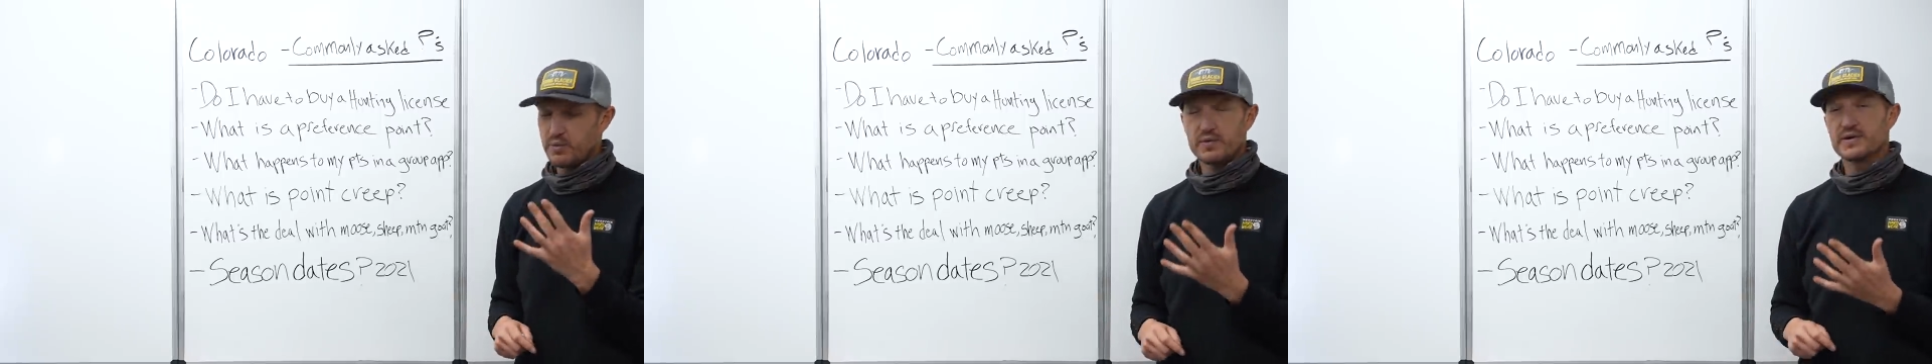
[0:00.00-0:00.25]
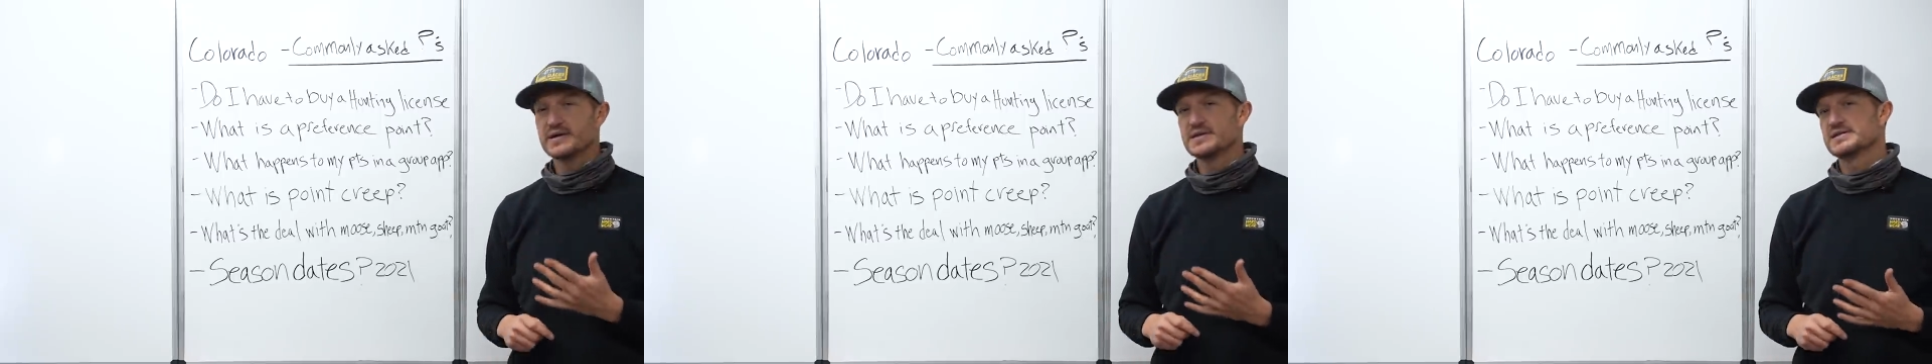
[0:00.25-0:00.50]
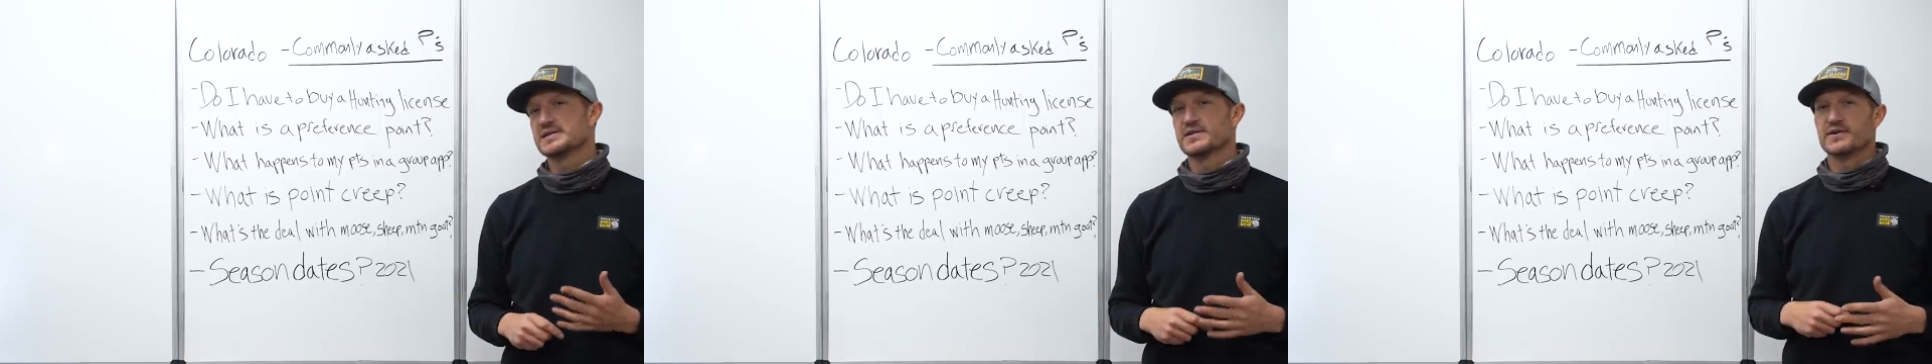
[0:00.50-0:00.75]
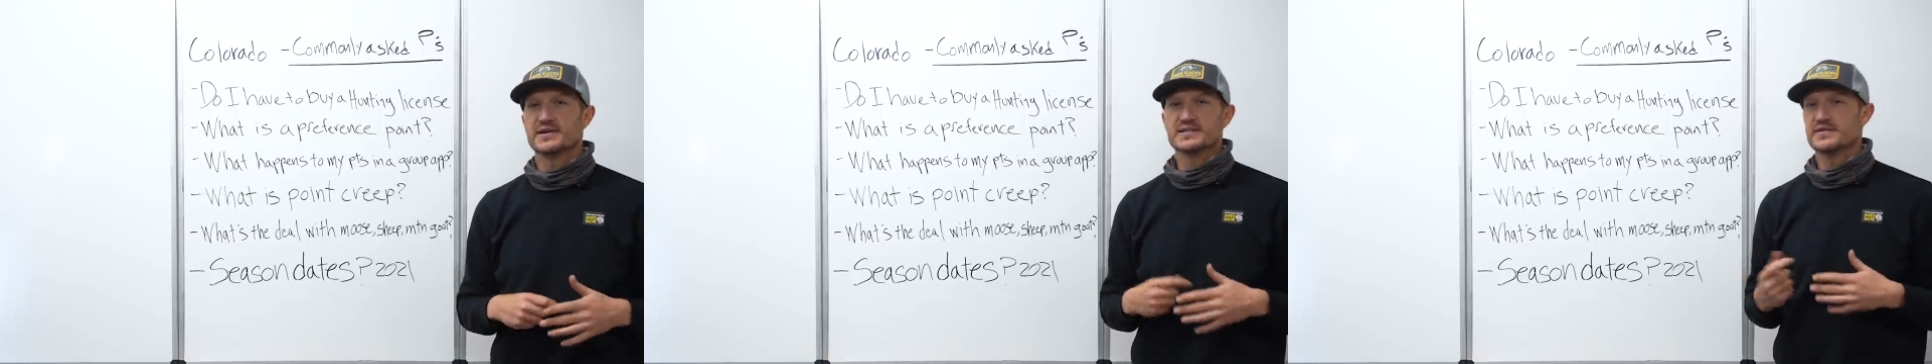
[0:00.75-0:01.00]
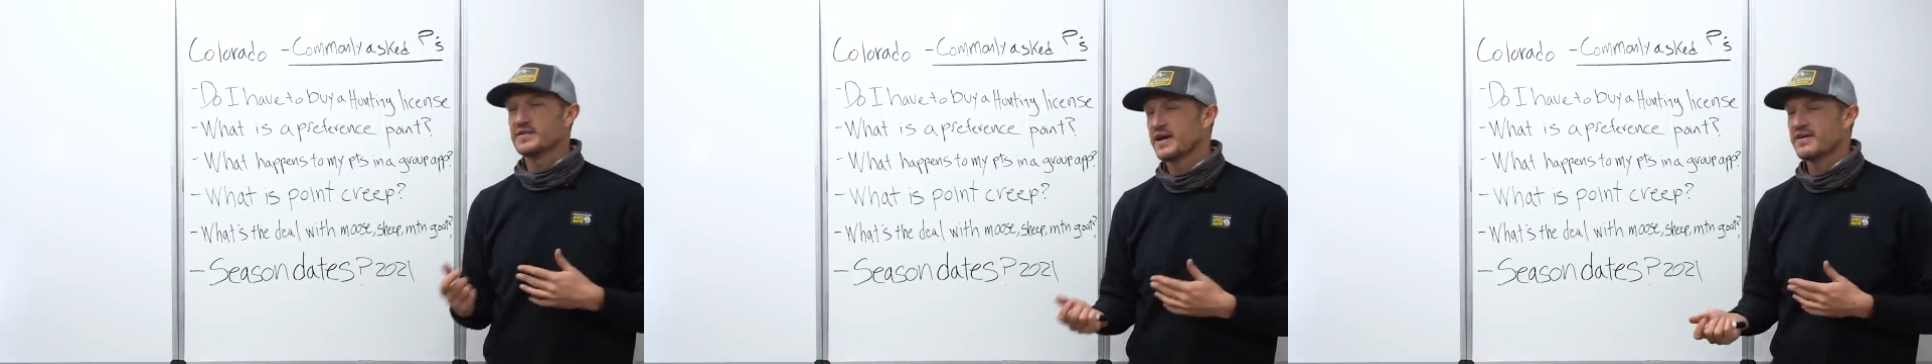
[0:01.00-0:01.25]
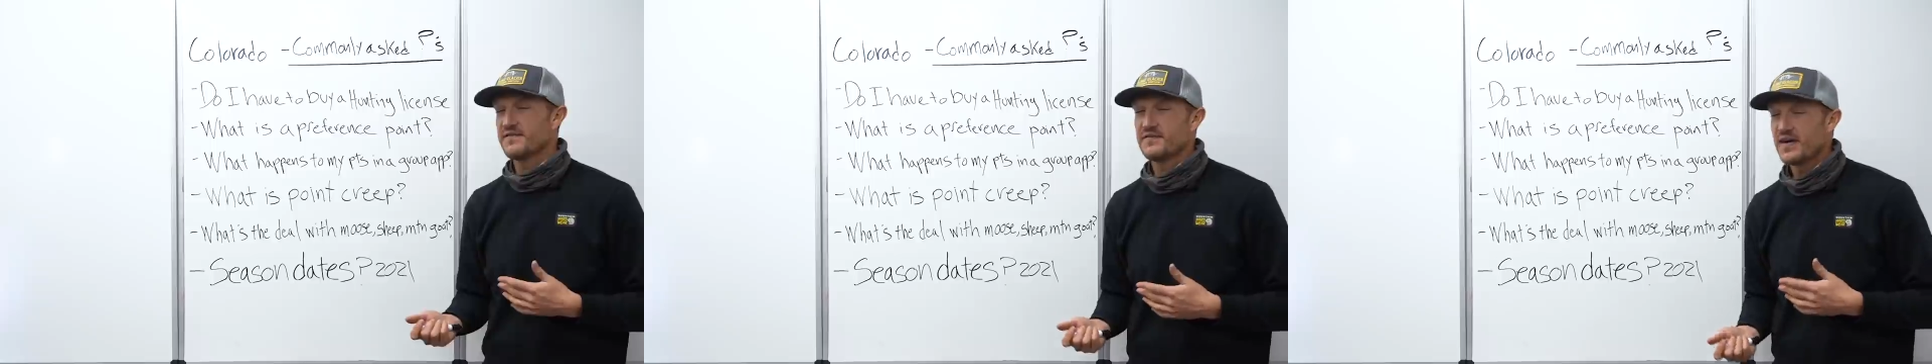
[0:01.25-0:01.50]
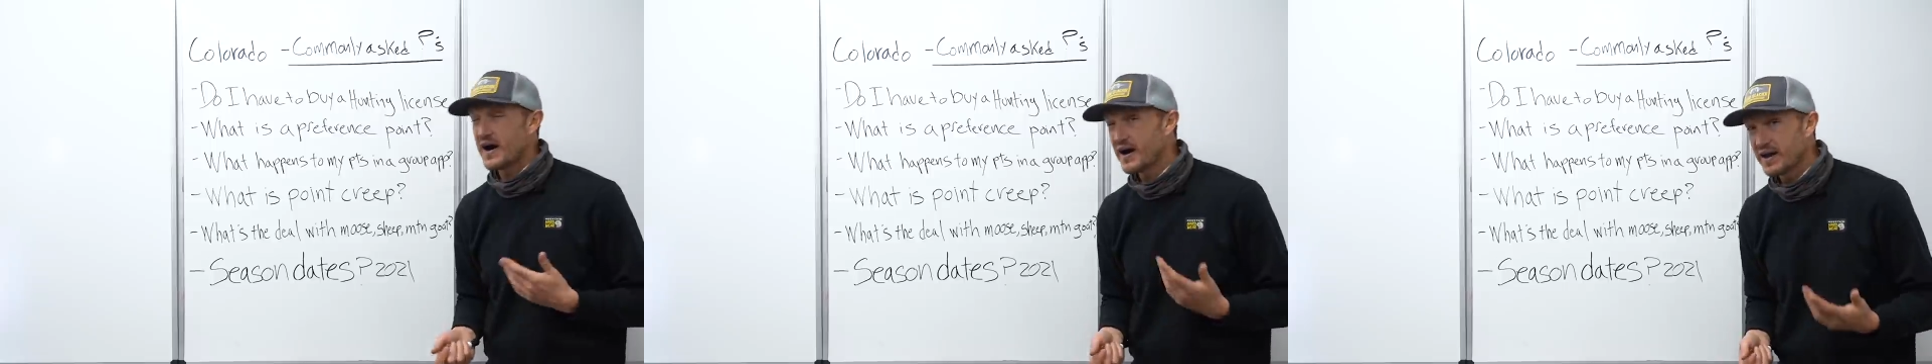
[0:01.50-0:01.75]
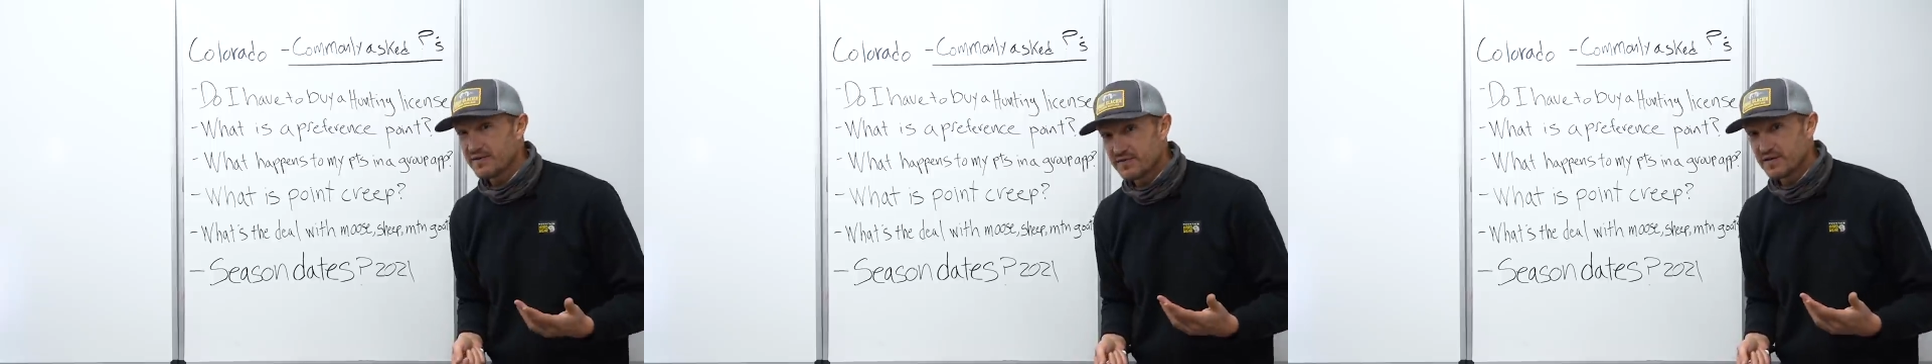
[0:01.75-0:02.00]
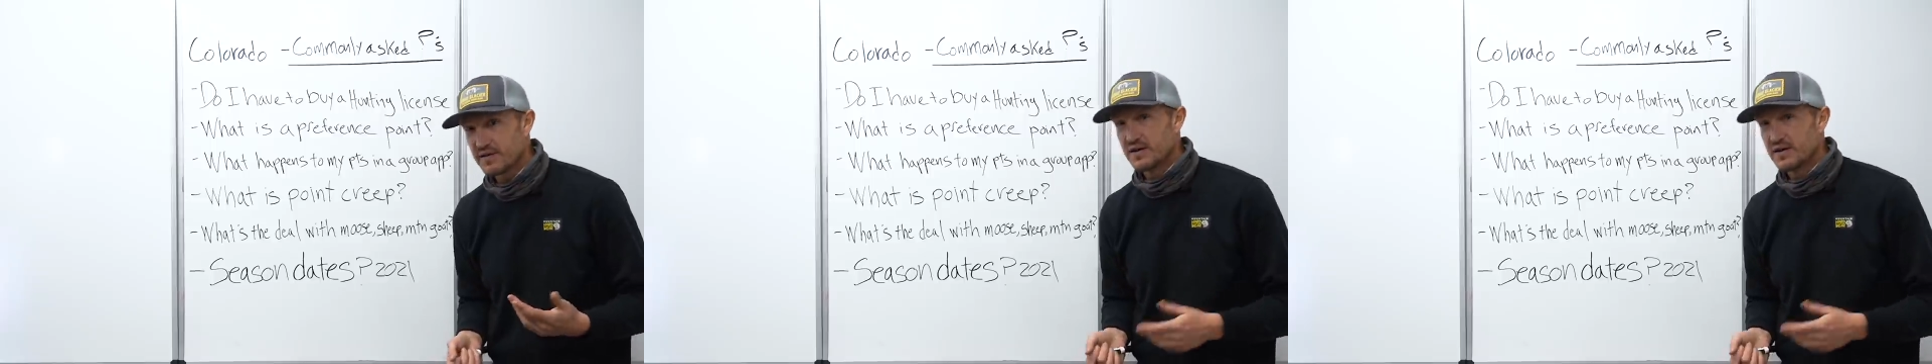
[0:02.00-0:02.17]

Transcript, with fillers: points and the rest of you have five.